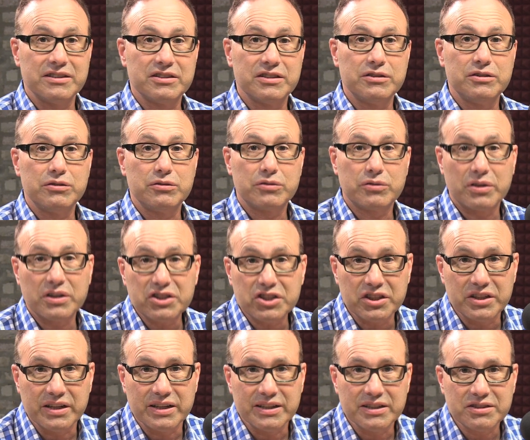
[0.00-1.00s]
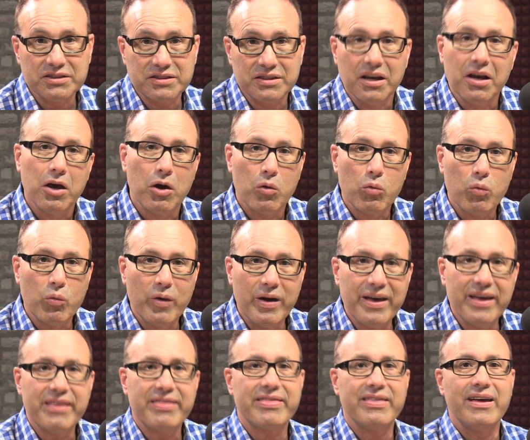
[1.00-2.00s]
is a nutritionist
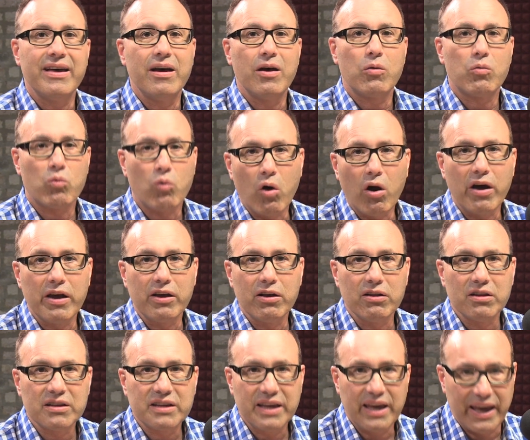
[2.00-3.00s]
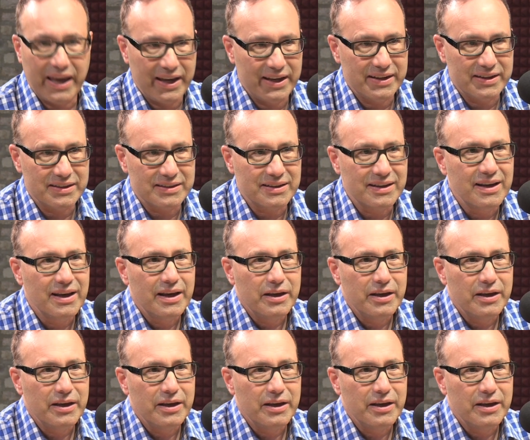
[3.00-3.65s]
with Royal Canin.